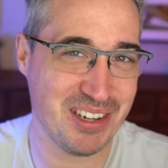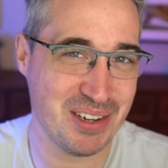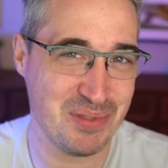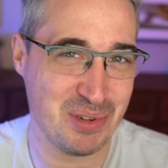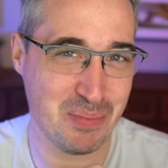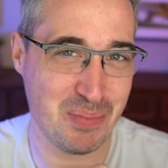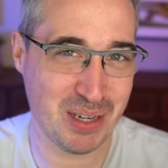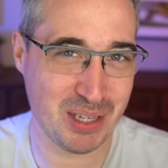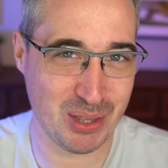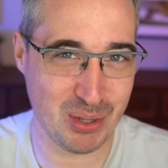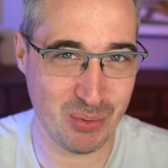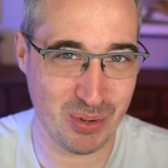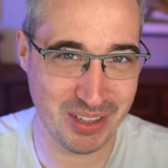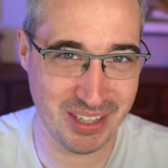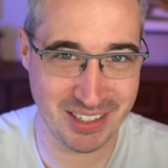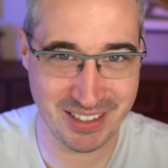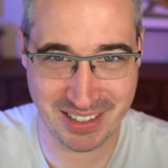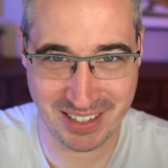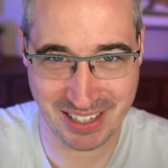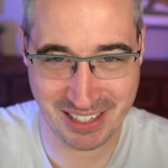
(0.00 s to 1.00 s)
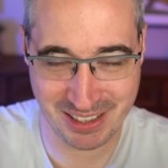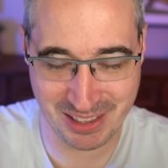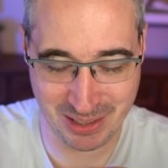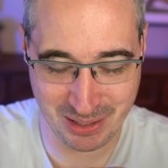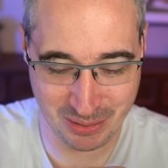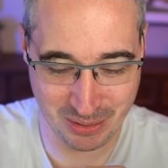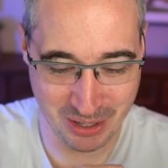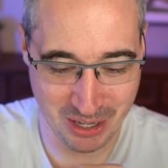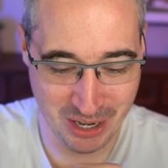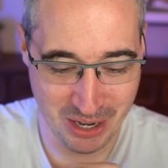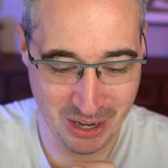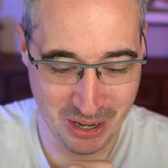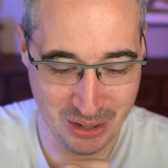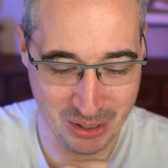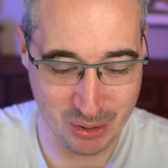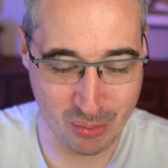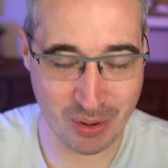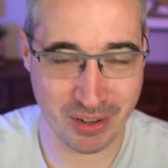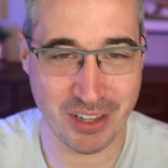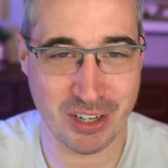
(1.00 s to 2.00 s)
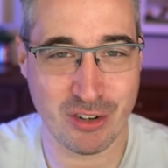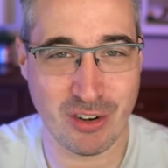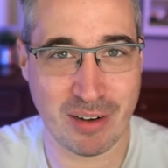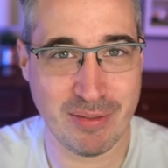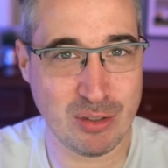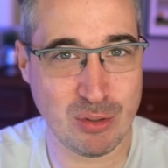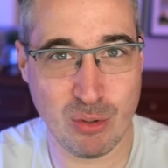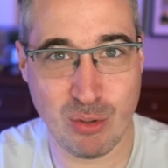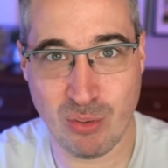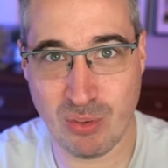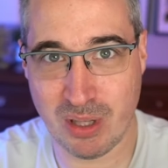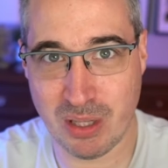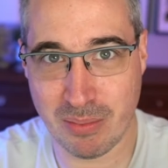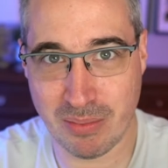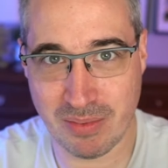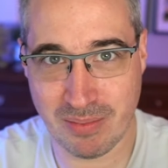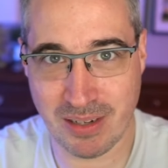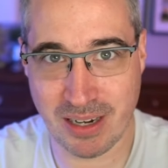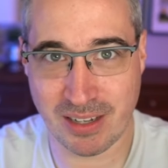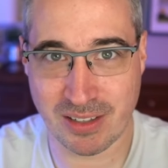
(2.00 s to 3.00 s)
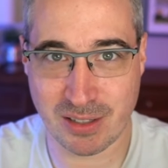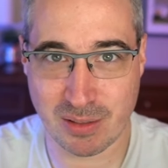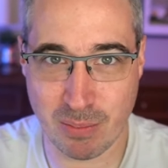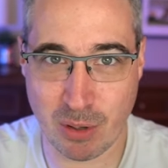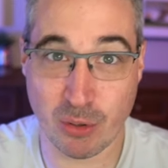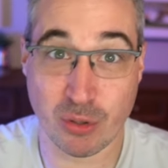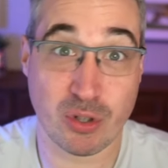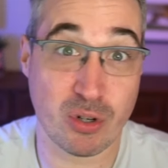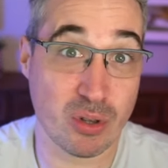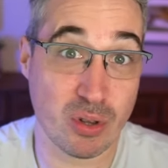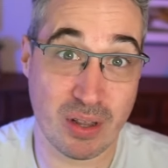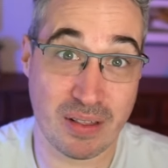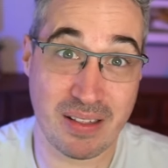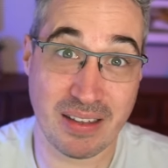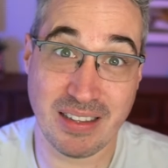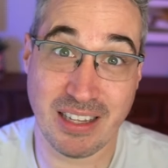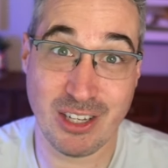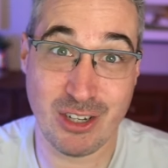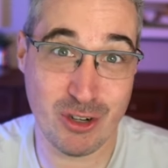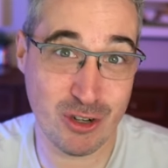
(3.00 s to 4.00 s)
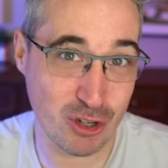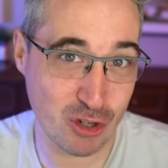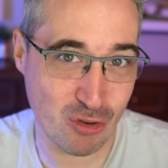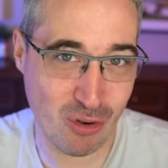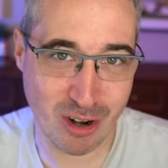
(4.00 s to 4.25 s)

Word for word: You have to pick the one that's like the, the one that drives you the nuts most or the thing that you